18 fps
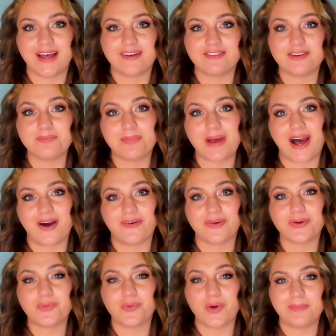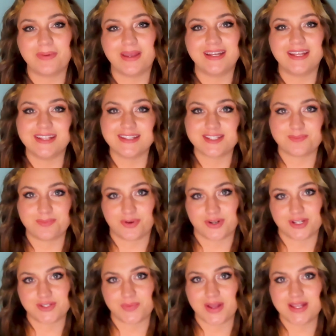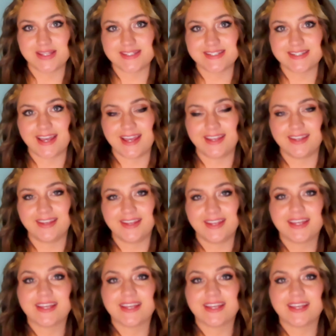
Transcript: of Empower Women in Sports Wednesday.